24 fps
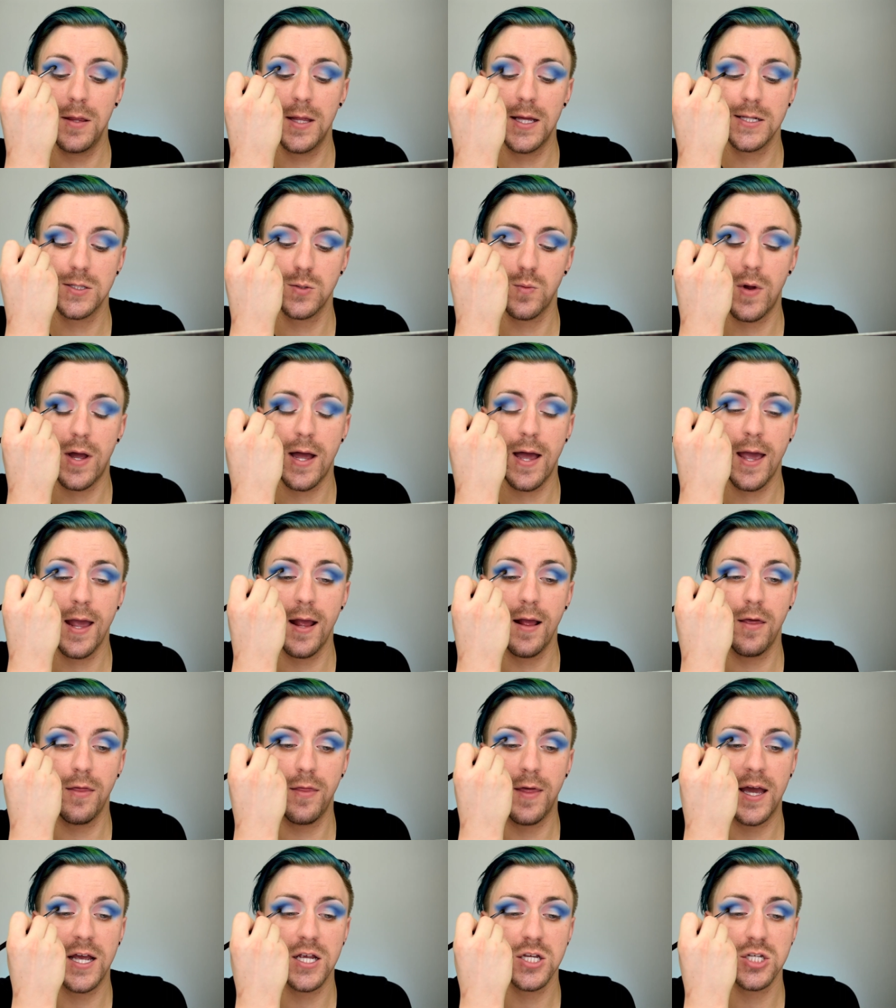that's why
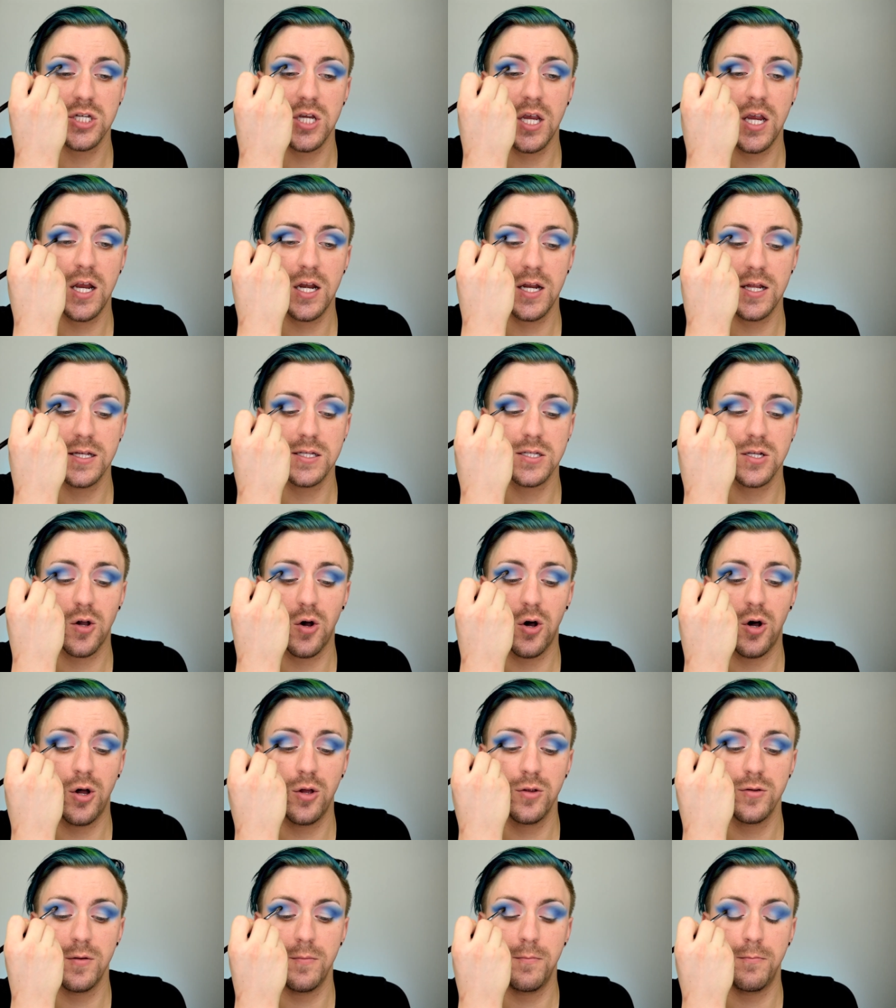that shade is
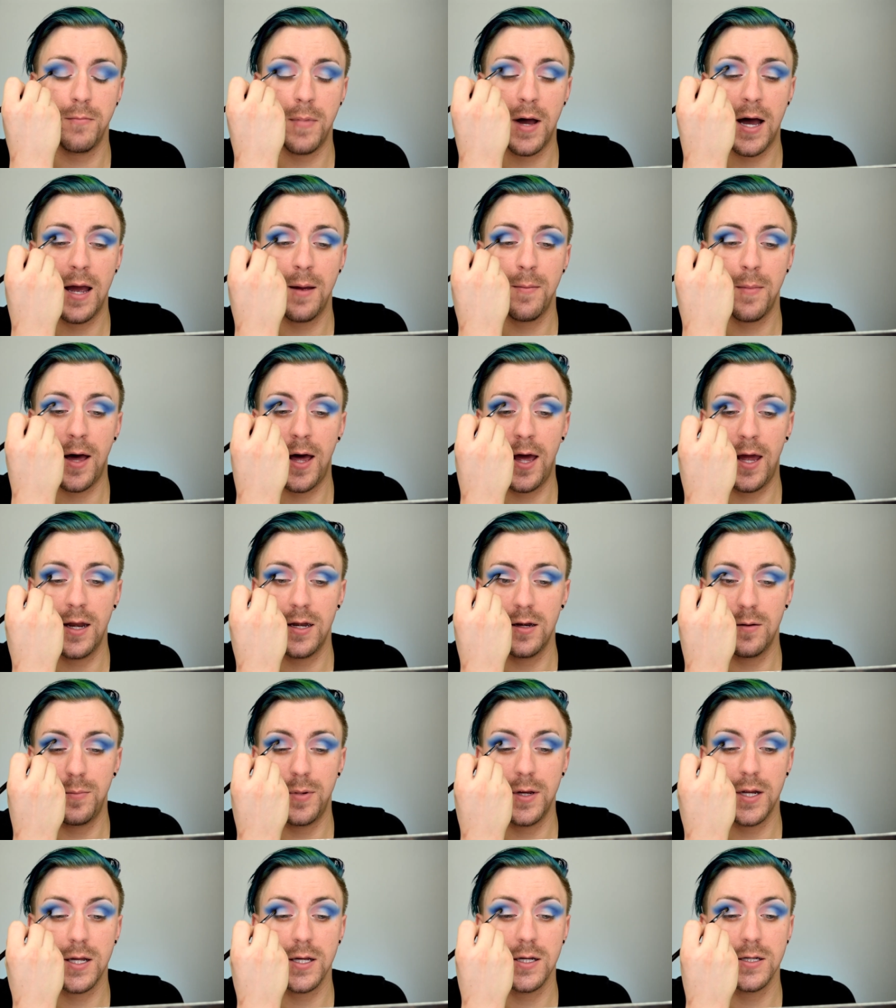called My Mind,
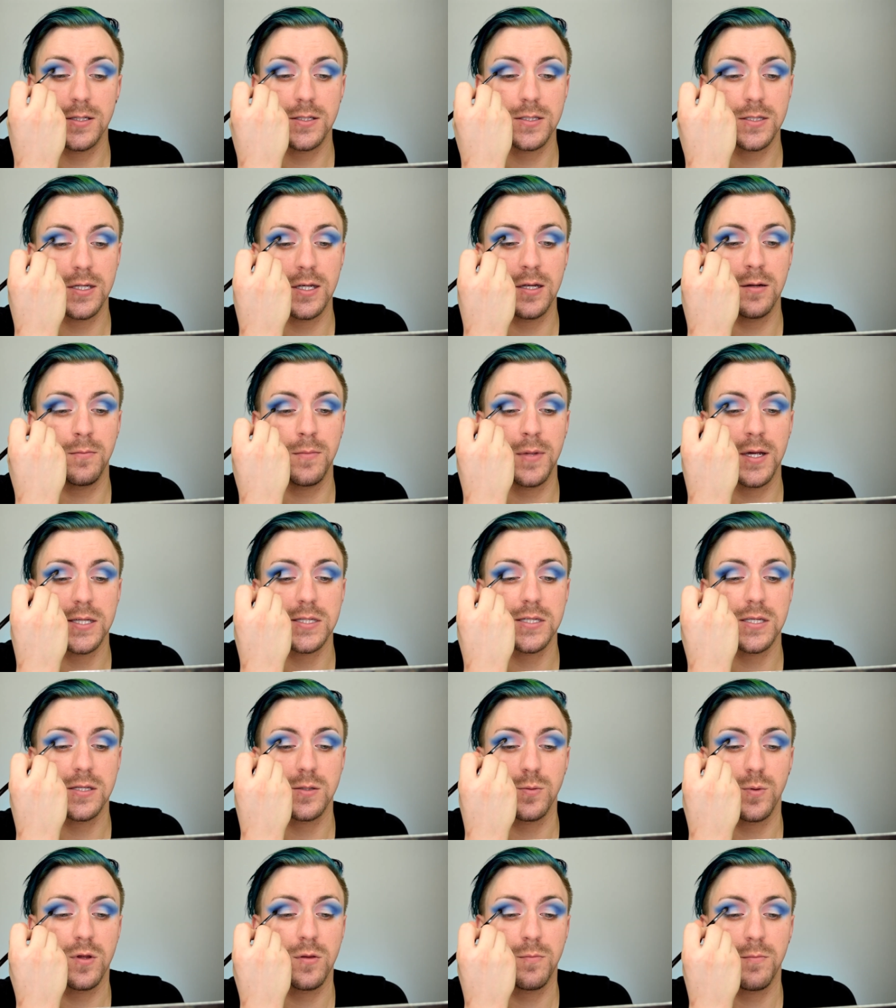because it
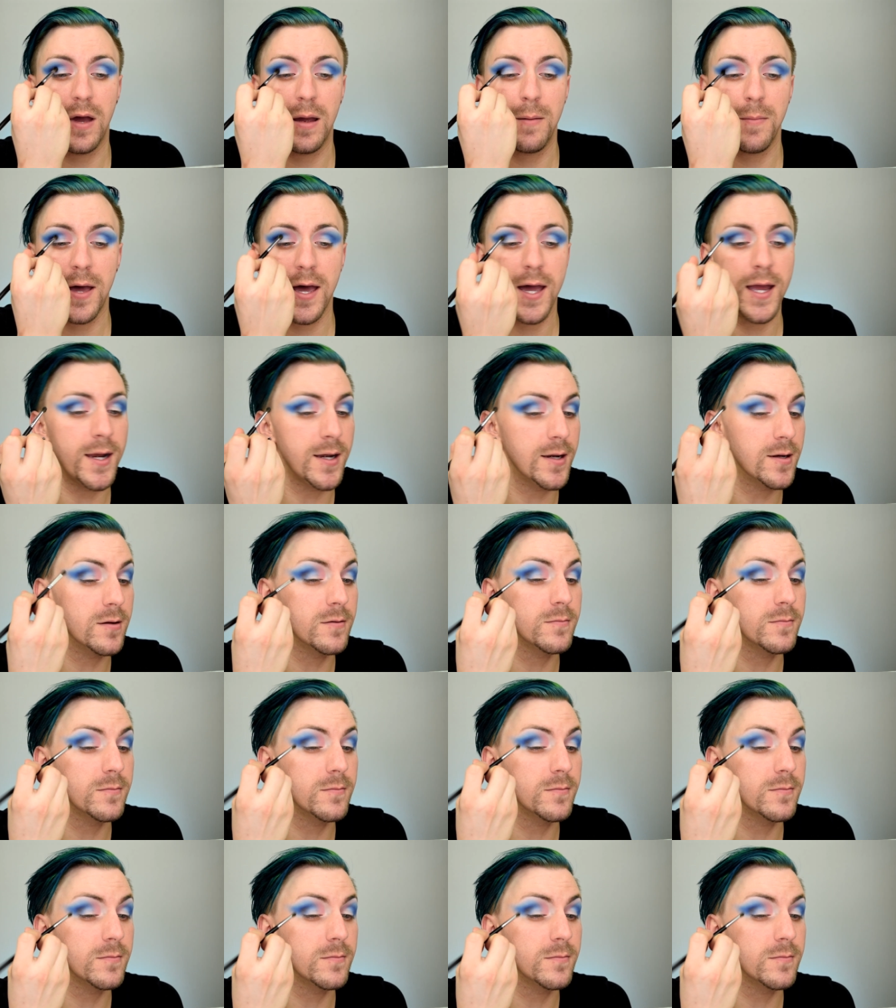messes with my mind.